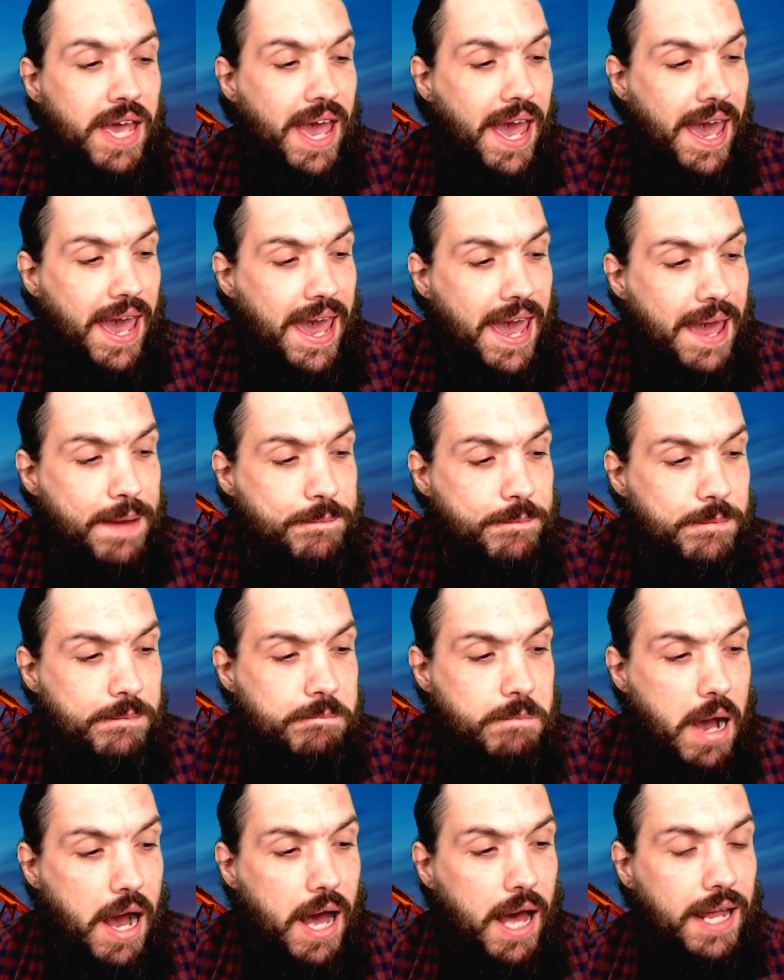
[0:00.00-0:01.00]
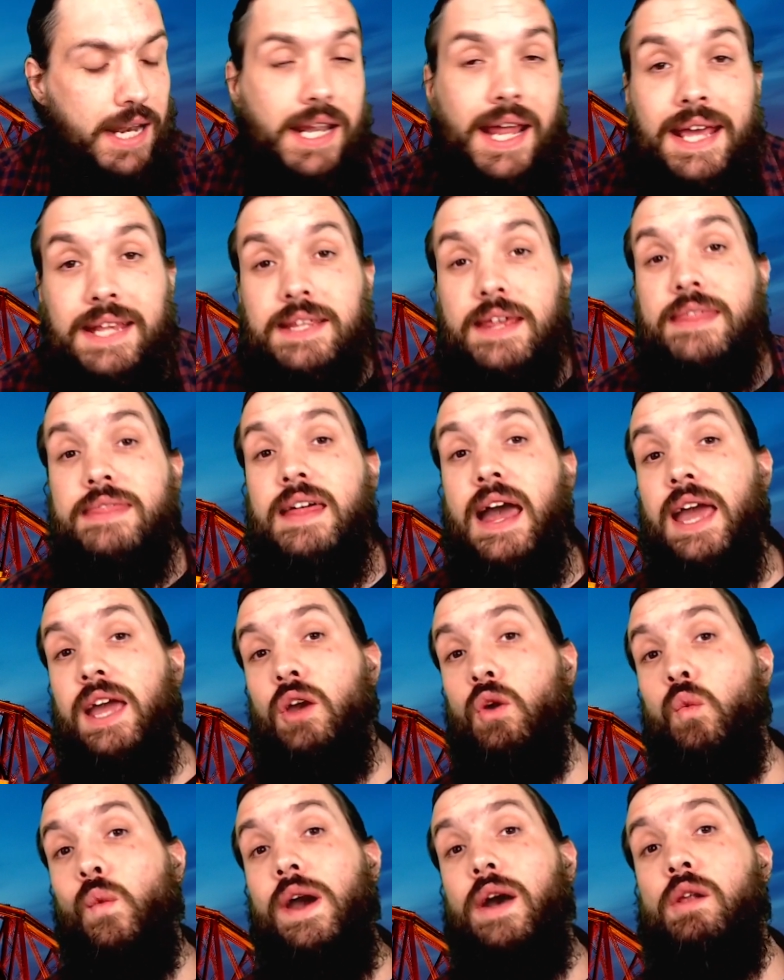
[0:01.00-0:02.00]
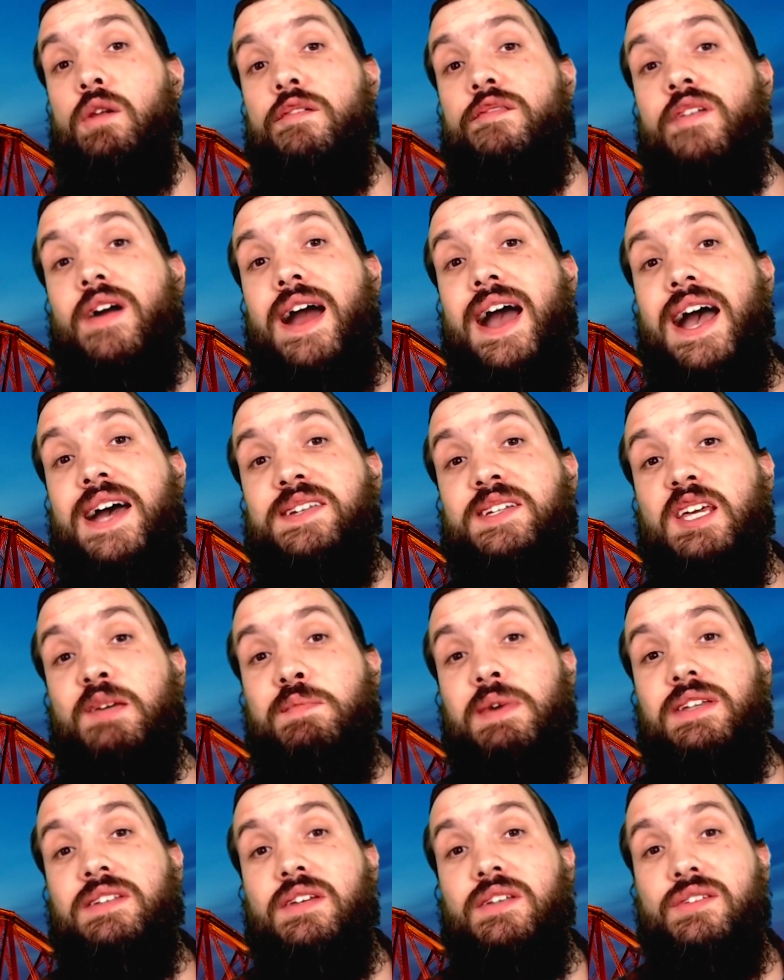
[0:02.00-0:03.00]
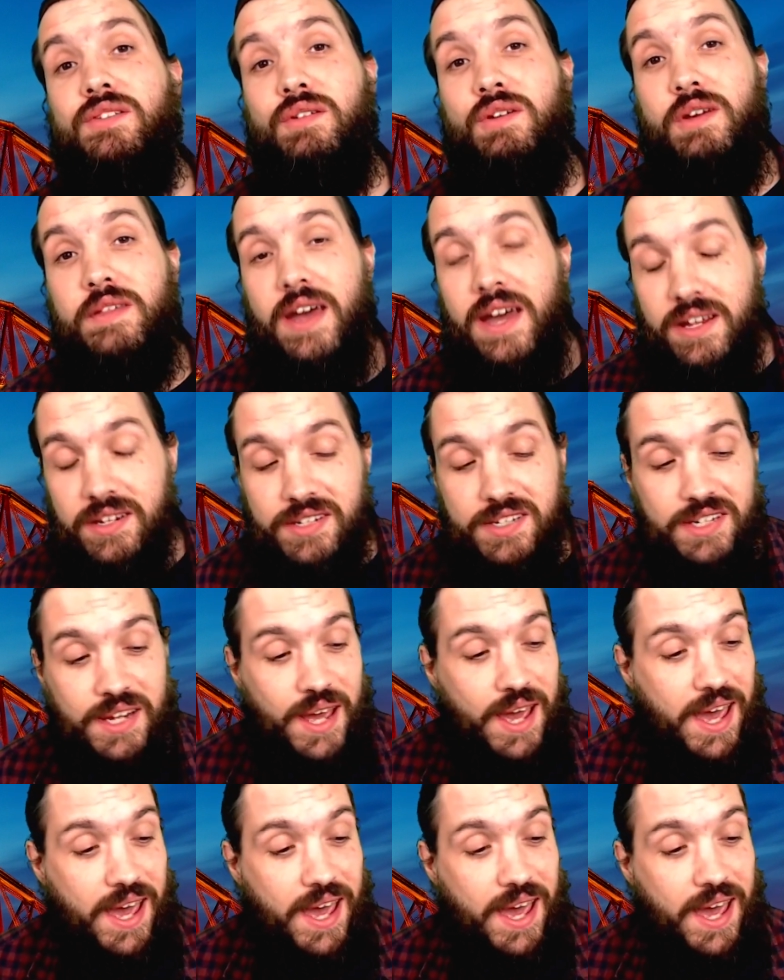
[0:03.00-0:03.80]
I'd like to thank Will for asking me to do this.